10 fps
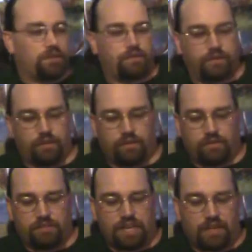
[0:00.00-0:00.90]
their
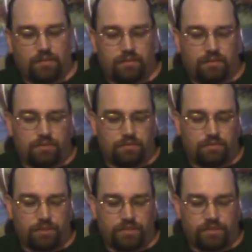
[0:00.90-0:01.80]
second one,
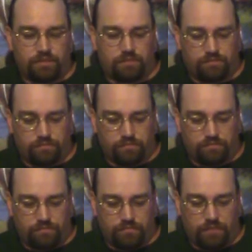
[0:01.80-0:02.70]
which is
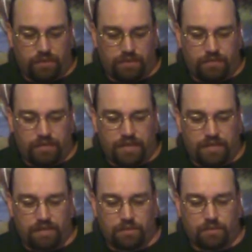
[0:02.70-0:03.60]
Naked
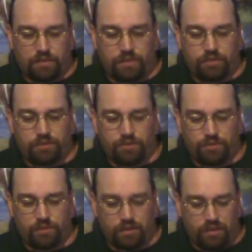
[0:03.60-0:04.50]
into the Wilderness
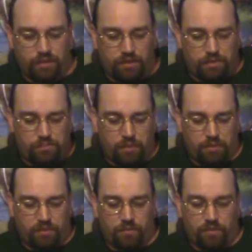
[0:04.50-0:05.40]
2,
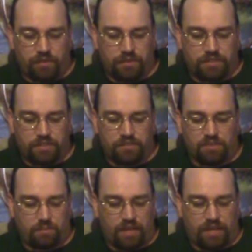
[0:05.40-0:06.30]
Primitive Wilderness Skills
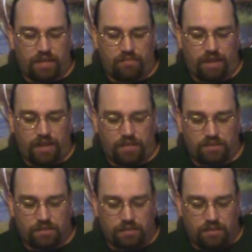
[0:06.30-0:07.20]
Applied in Advance
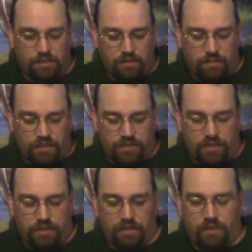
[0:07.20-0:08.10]
by John
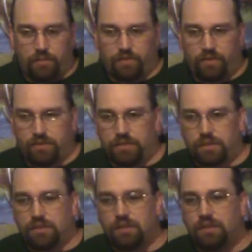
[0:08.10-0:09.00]
and Gary McPherson.
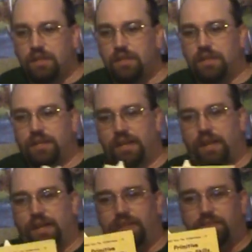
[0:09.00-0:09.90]

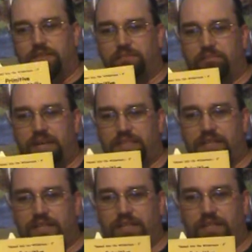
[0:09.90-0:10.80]
It's
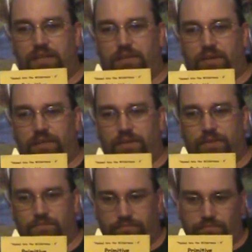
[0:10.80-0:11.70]
basically a yellow cover,
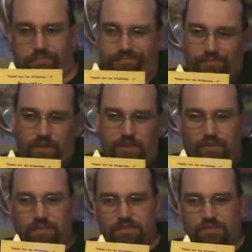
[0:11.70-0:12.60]

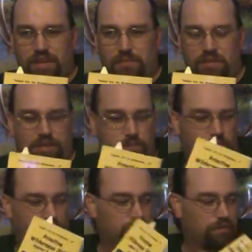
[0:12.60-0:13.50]
same size
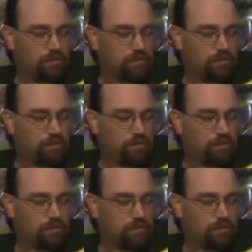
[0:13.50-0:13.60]
book,